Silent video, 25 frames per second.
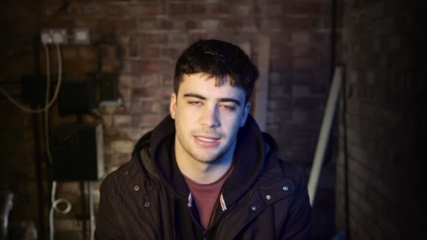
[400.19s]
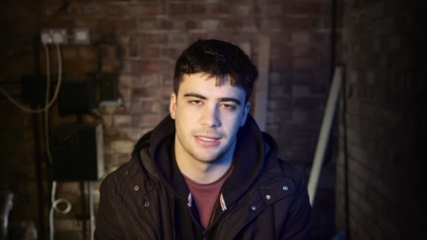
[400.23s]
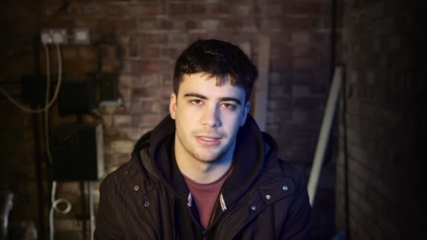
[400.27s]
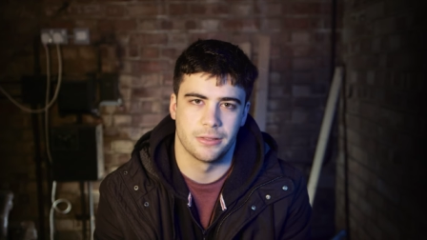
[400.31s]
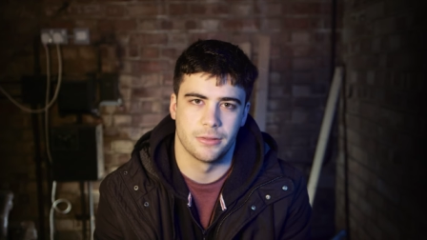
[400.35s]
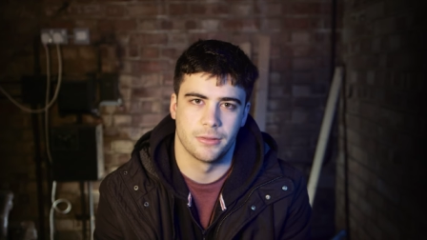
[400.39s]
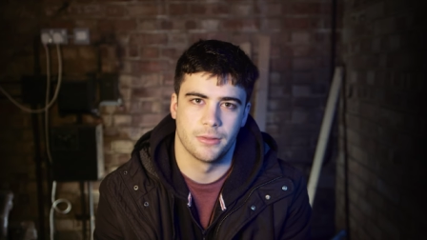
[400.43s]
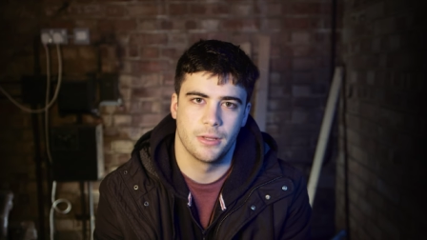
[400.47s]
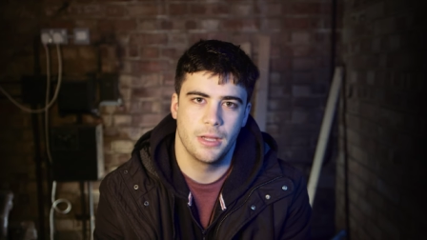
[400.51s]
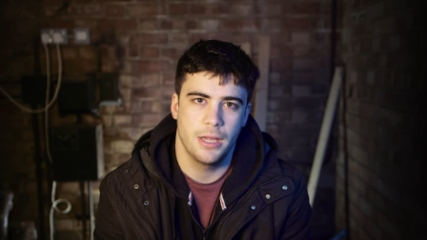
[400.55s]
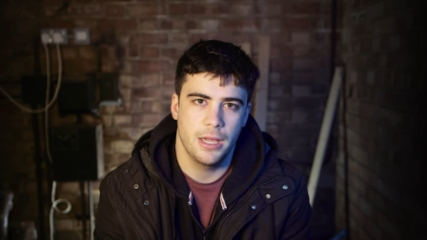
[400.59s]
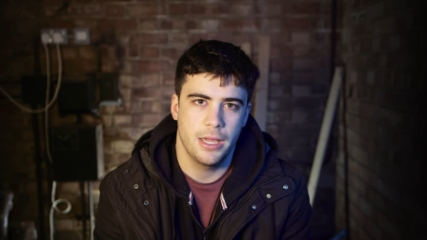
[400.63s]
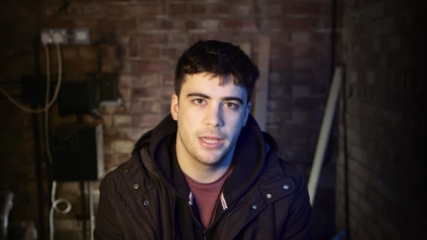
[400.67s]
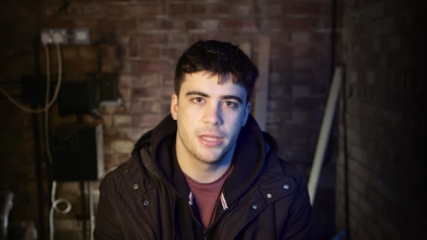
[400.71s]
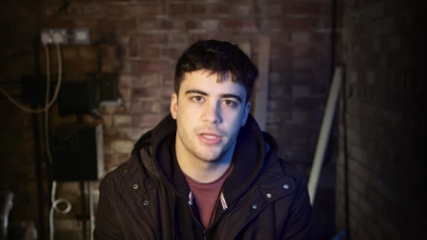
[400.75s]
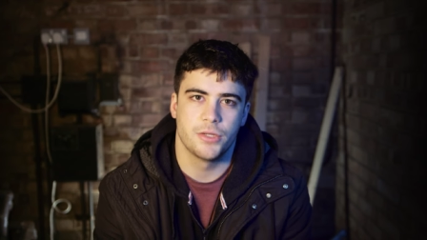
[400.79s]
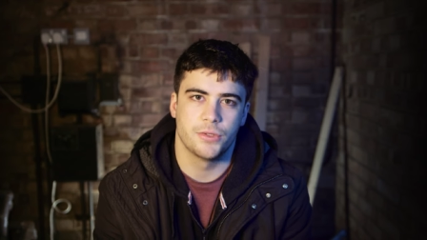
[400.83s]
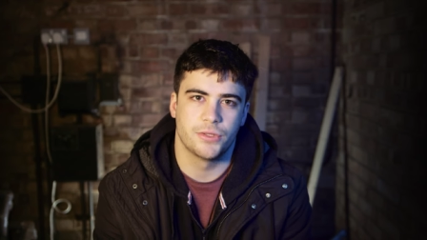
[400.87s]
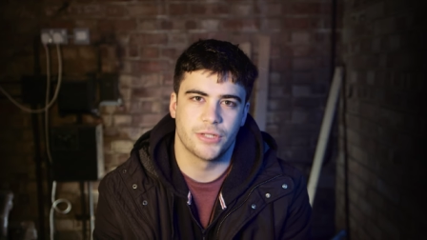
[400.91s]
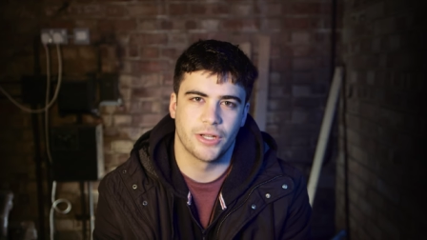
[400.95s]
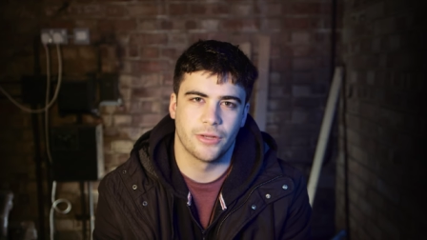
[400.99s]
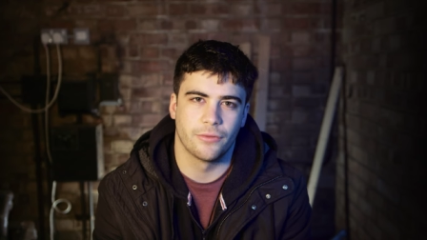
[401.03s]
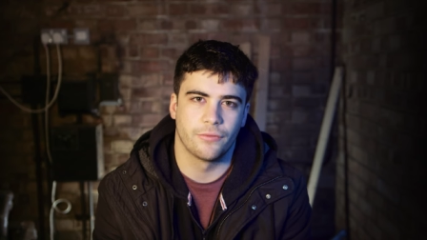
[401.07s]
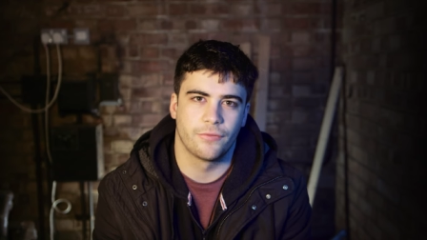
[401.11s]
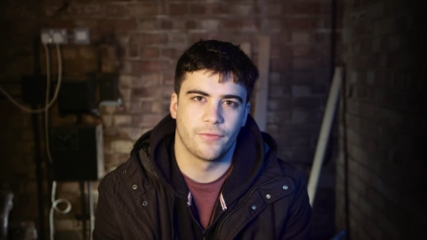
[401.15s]
You you
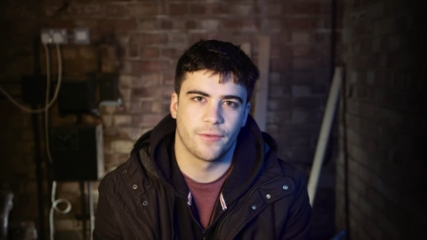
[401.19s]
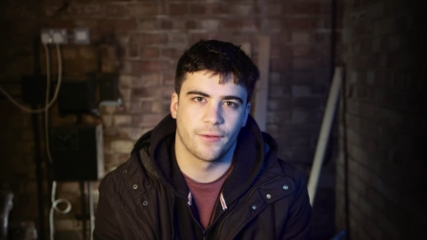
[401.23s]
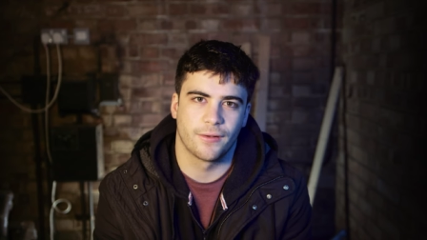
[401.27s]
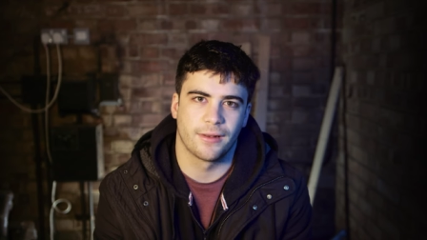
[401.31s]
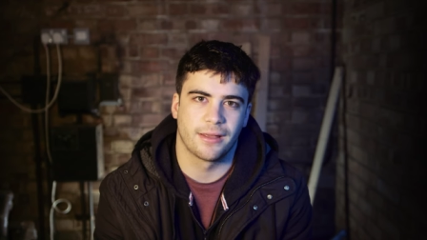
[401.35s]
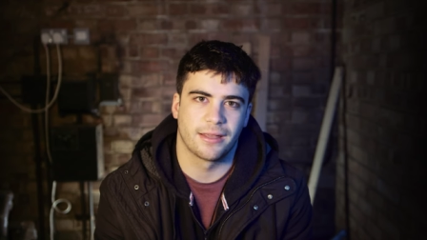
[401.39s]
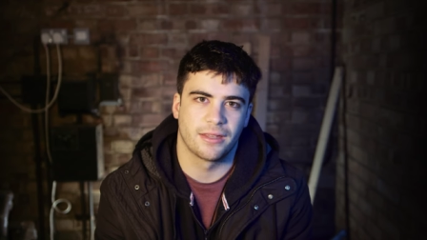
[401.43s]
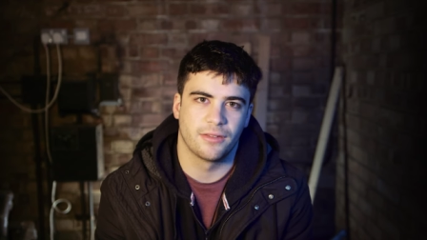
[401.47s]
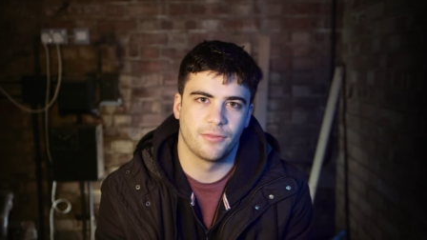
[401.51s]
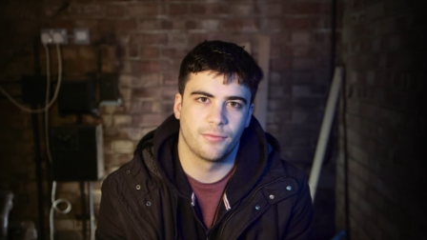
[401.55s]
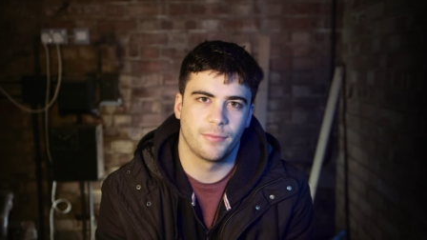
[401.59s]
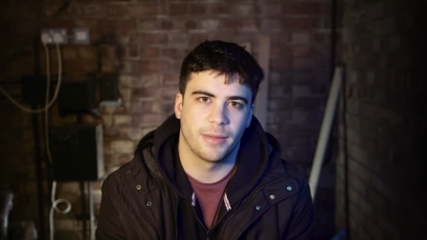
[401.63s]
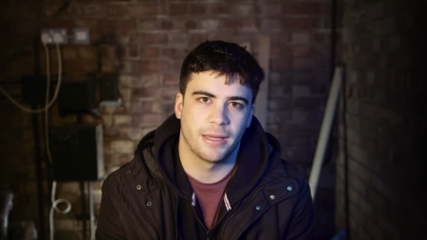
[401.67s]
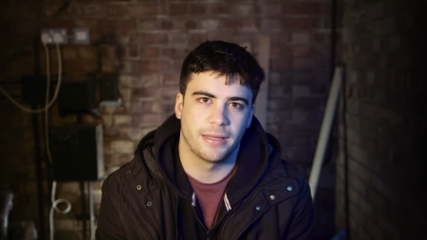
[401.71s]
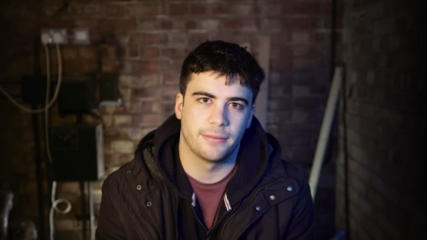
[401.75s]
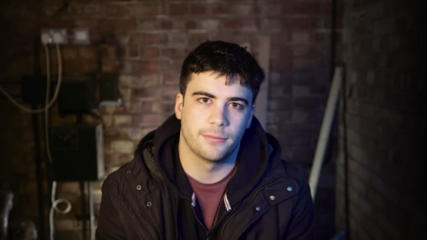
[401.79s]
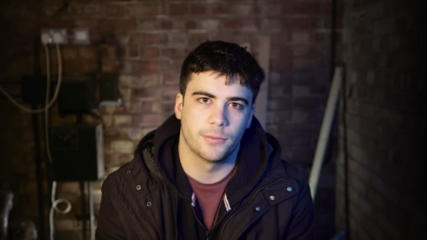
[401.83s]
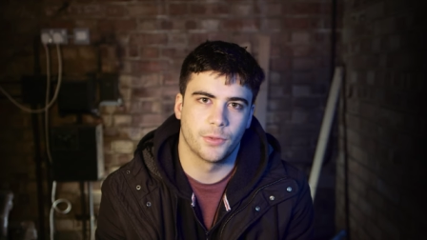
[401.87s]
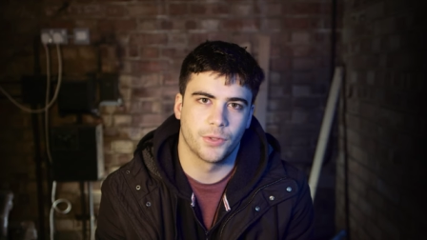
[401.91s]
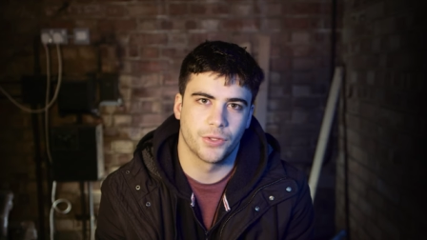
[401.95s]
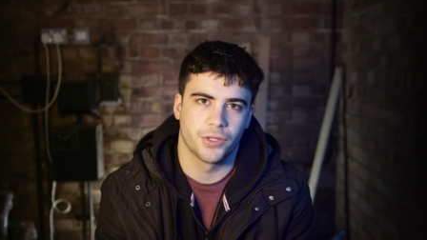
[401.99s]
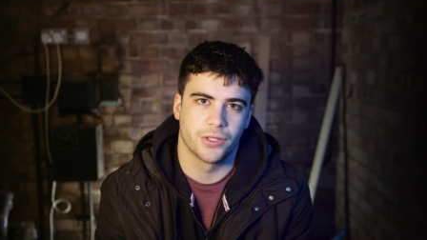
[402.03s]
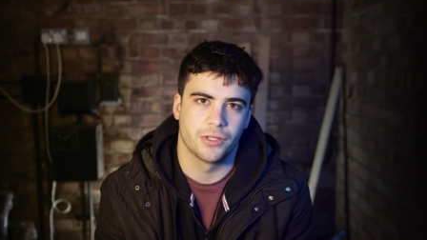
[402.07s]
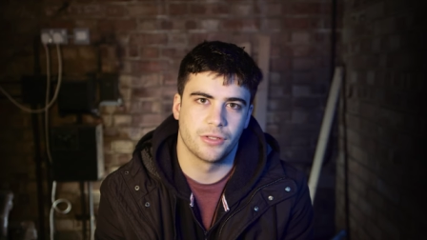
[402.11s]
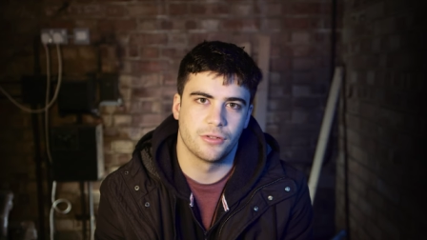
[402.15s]
don't feel like you've paid
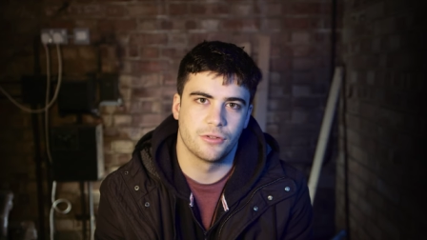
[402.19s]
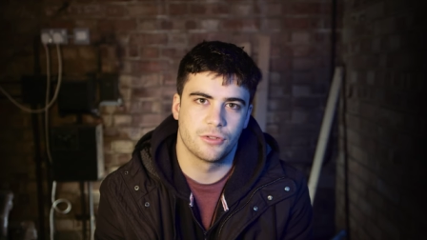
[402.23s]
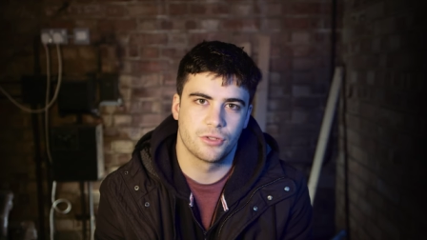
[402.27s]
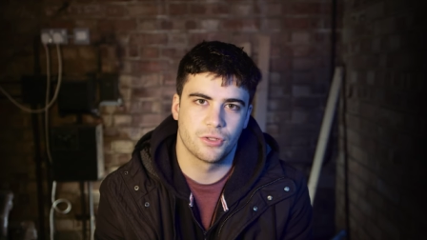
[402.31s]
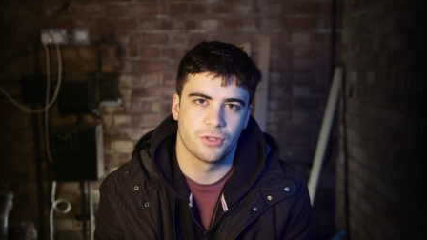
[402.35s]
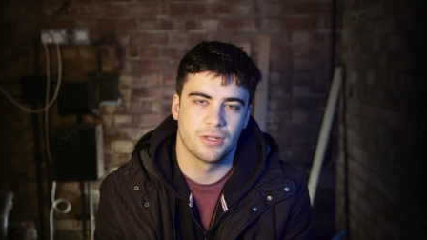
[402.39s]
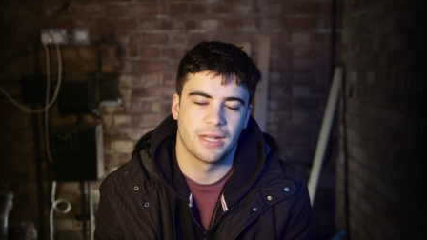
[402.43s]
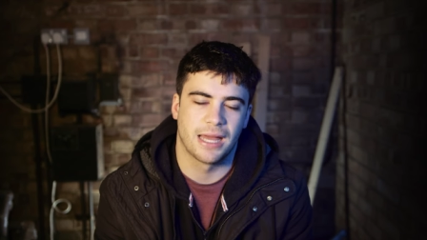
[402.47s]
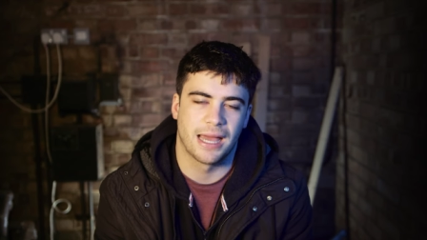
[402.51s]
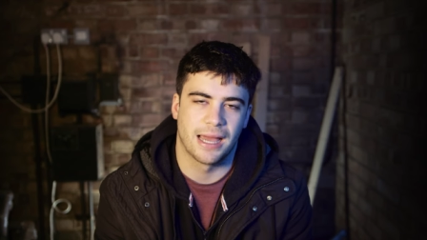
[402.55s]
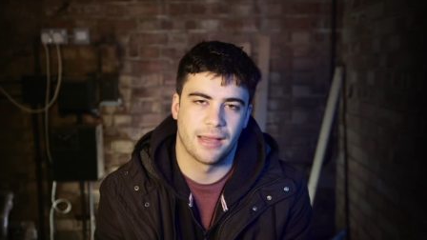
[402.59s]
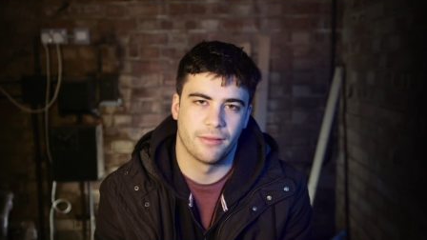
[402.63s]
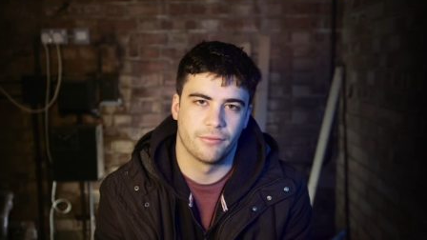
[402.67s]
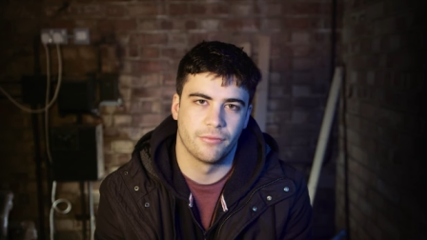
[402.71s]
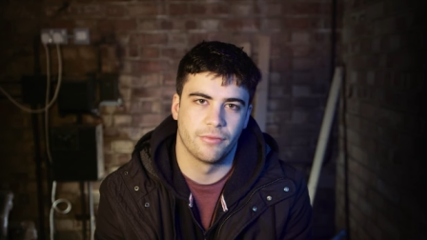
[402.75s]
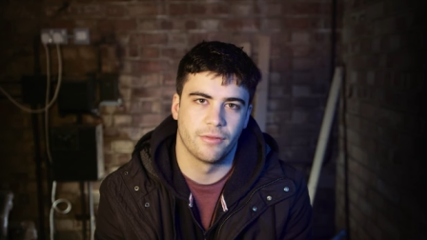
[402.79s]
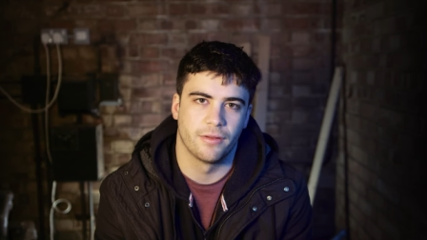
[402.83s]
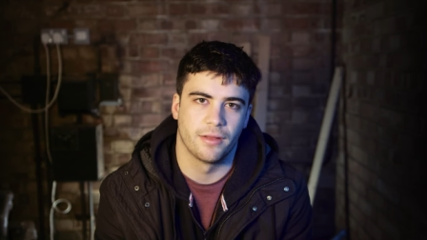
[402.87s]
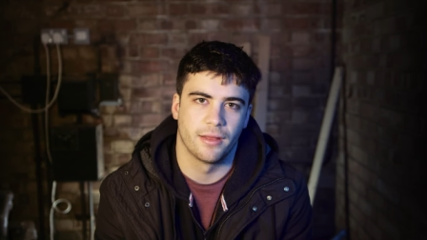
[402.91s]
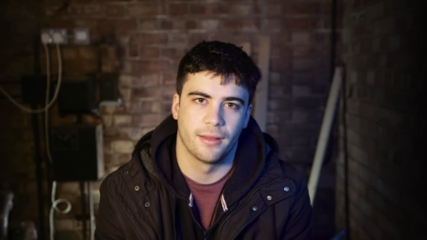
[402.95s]
more than you should have.